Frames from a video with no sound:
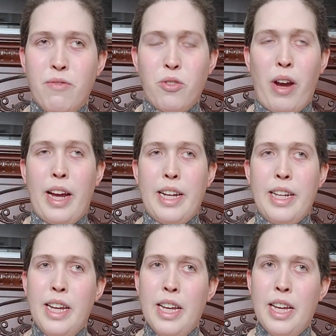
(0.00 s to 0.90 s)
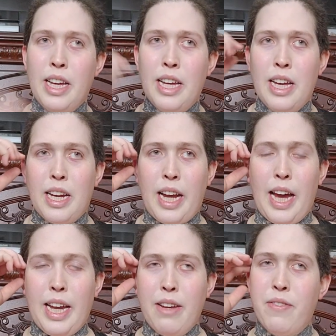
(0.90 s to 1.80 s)
tried
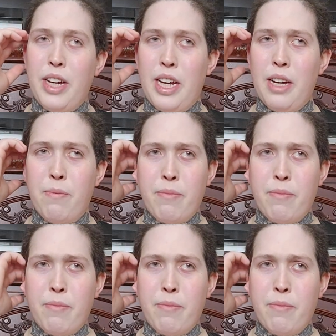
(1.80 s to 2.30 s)
kind of